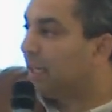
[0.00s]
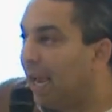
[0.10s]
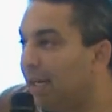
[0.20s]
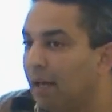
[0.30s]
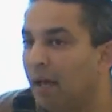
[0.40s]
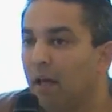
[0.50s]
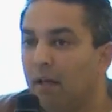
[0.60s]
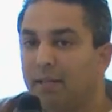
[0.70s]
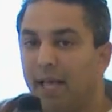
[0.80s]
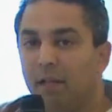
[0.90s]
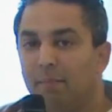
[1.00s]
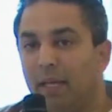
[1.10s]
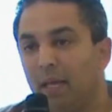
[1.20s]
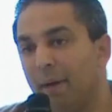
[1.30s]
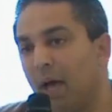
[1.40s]
the data tell
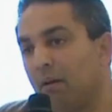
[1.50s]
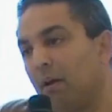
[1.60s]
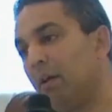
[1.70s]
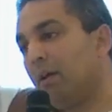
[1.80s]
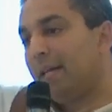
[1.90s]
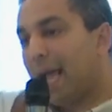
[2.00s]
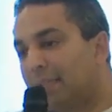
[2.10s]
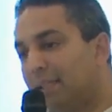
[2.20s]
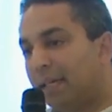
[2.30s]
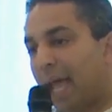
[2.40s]
me about taxi